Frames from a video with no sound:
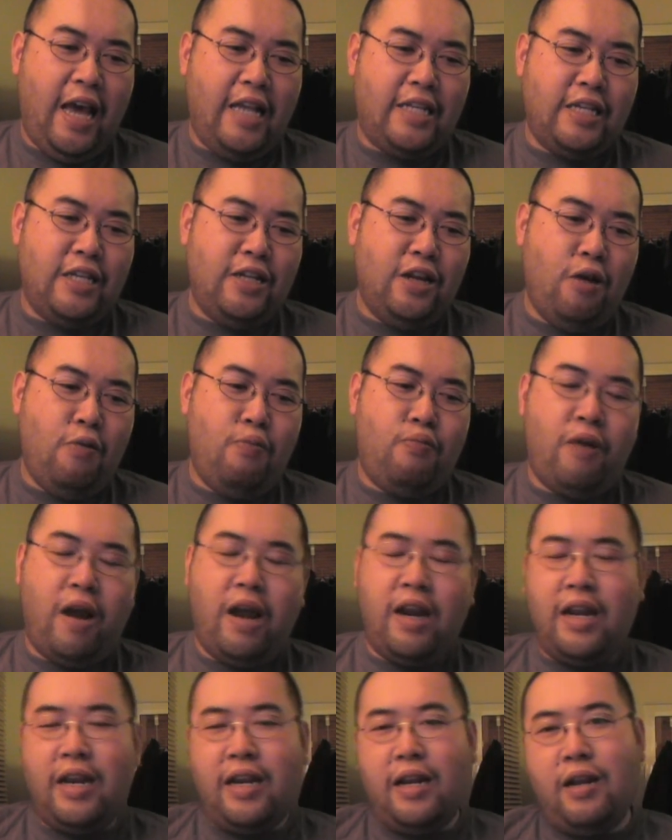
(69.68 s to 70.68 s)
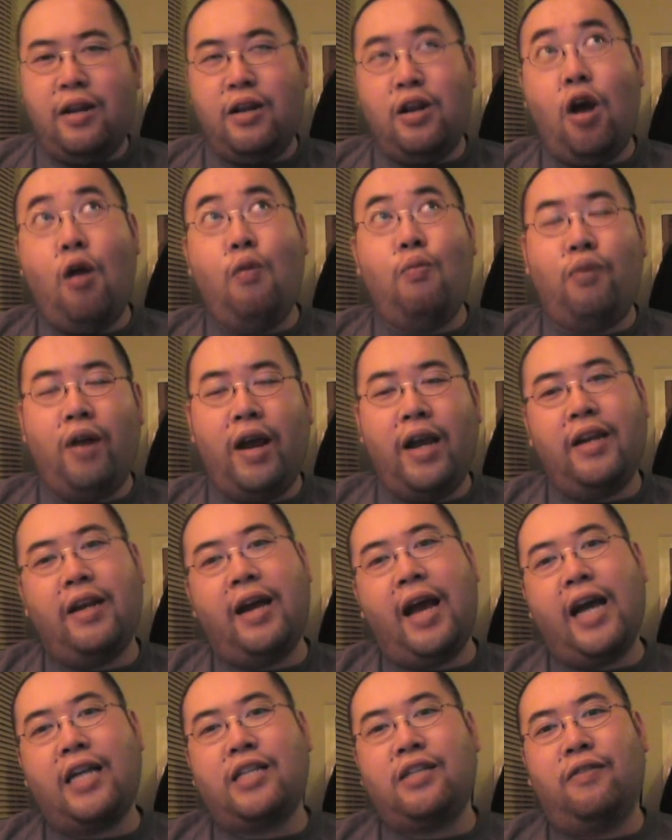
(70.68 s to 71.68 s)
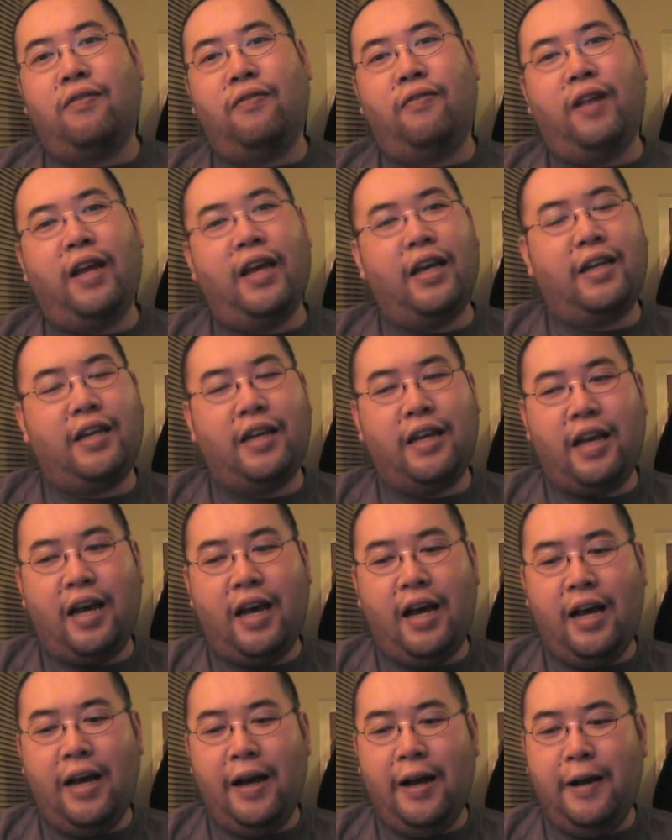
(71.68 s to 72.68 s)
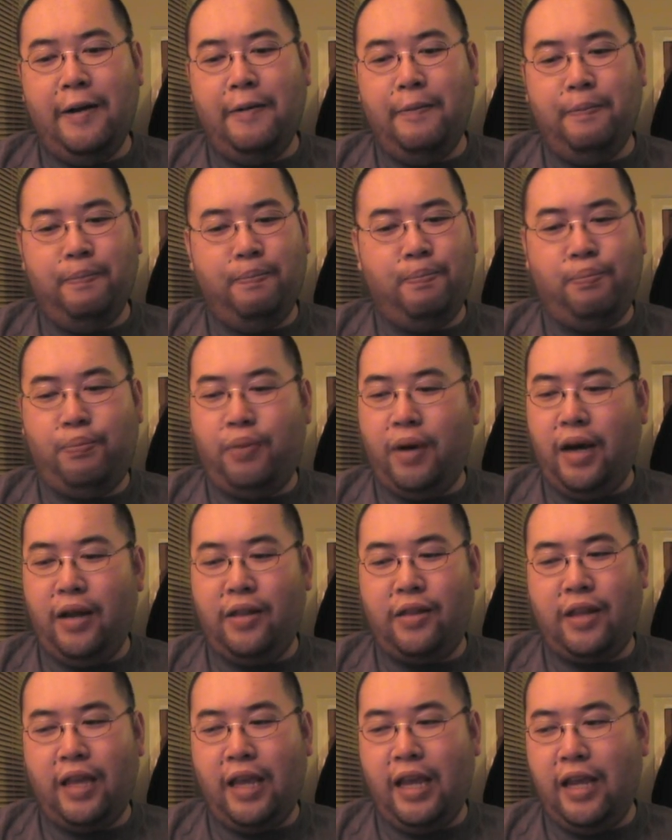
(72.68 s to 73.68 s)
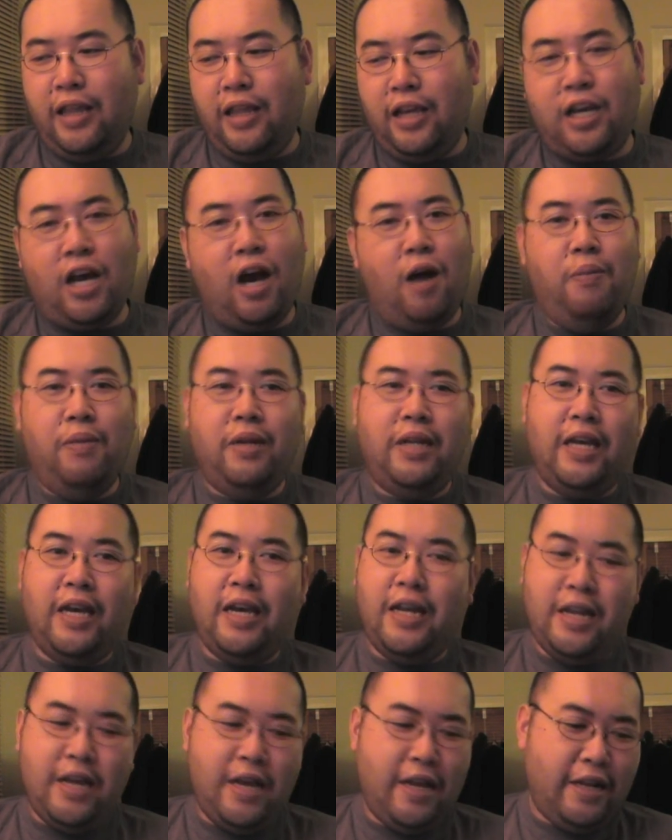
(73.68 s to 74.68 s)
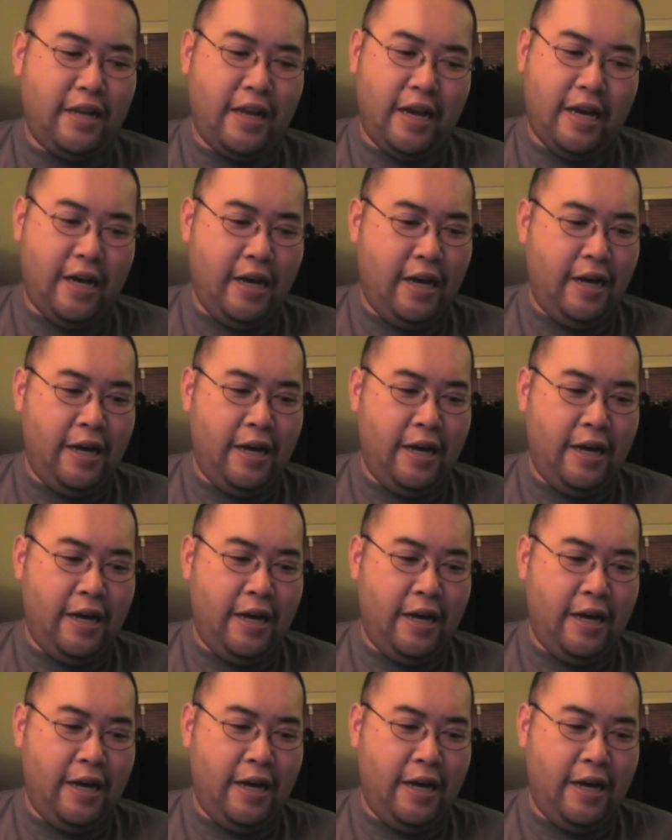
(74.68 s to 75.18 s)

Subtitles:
It's a no-brainer action flick, but the comedy in it,